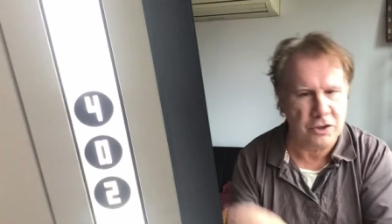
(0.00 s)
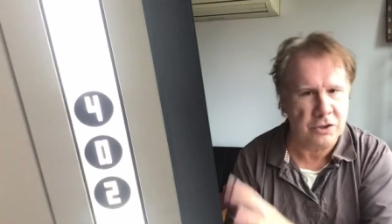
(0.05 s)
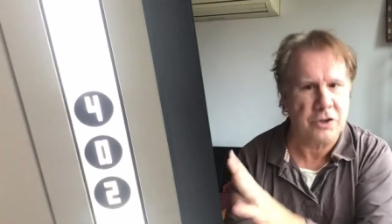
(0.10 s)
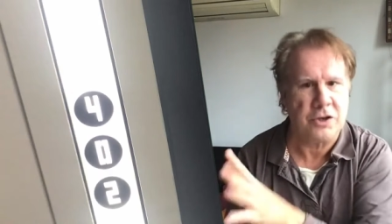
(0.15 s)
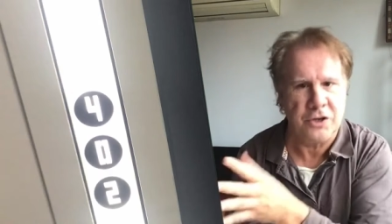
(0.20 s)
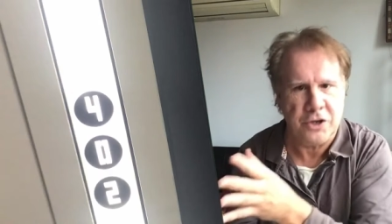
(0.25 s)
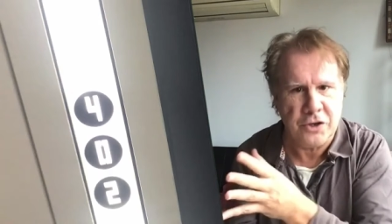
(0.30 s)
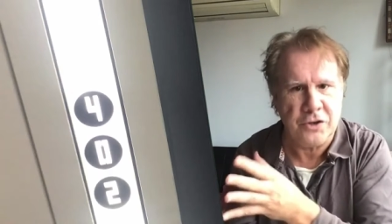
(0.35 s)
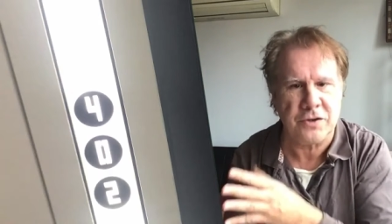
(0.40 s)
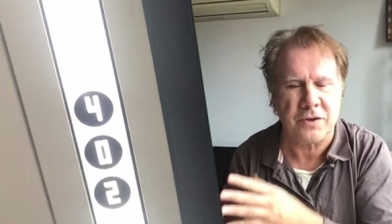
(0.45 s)
You
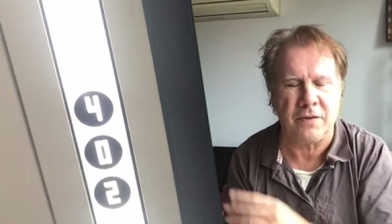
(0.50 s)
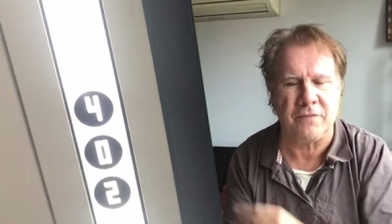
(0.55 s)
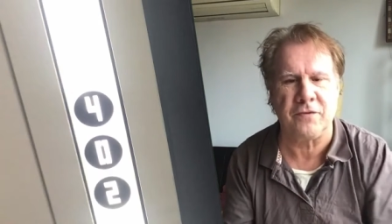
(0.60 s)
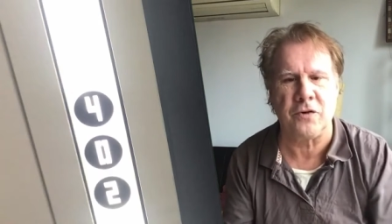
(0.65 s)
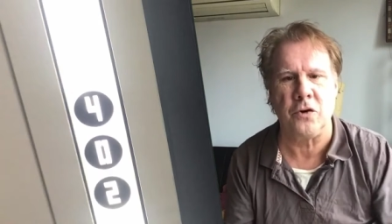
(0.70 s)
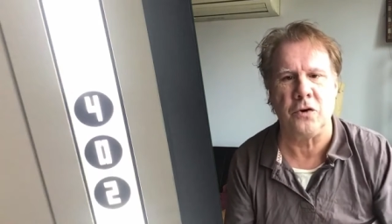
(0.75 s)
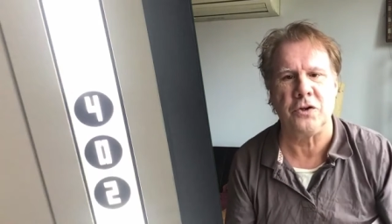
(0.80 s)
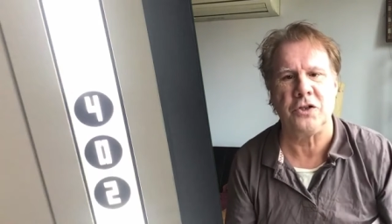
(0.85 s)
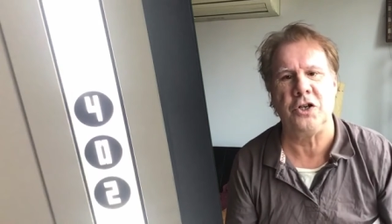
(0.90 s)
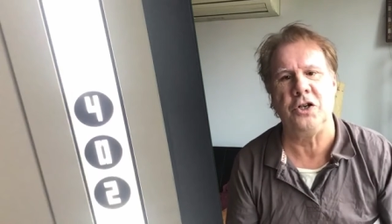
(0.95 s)
could use,
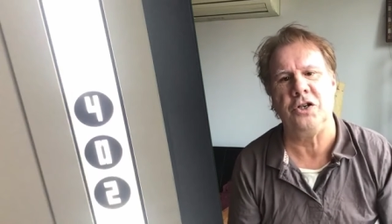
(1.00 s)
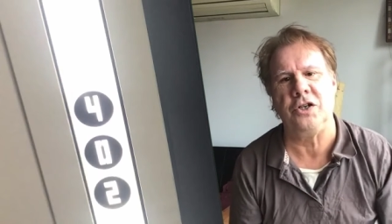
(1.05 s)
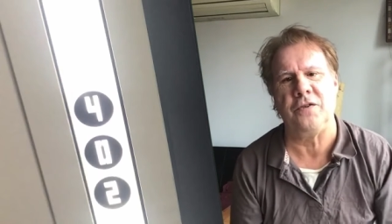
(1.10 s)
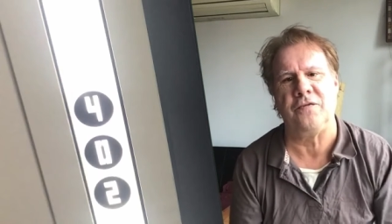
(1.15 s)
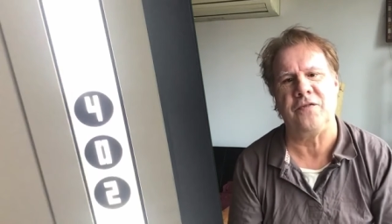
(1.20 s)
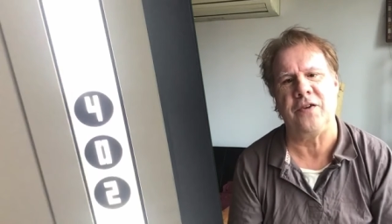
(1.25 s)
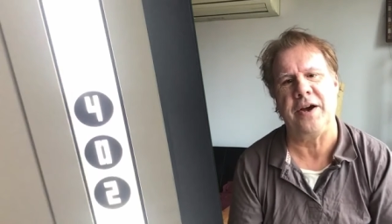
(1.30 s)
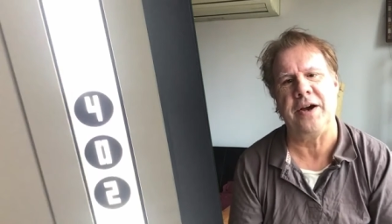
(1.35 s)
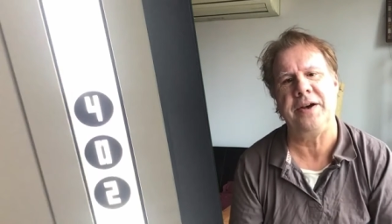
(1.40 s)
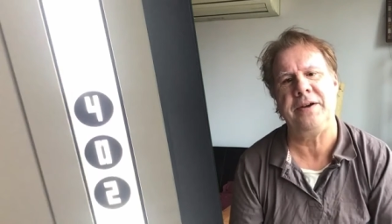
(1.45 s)
of course, use
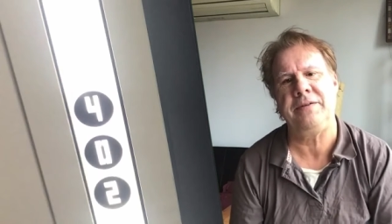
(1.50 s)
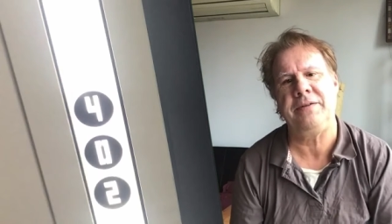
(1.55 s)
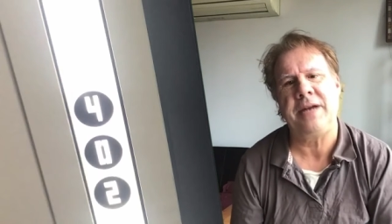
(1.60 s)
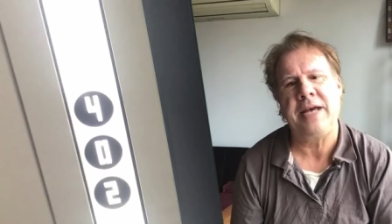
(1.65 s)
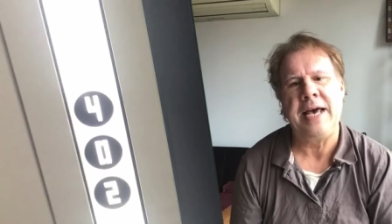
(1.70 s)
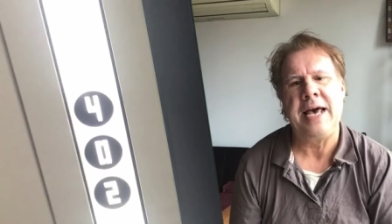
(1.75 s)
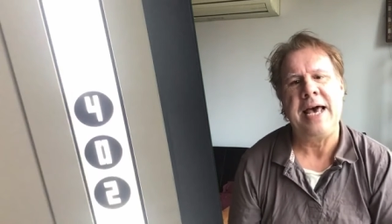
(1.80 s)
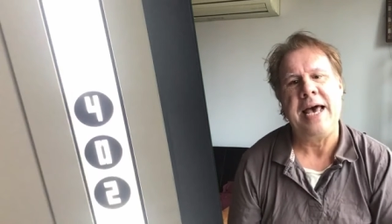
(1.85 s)
your phone,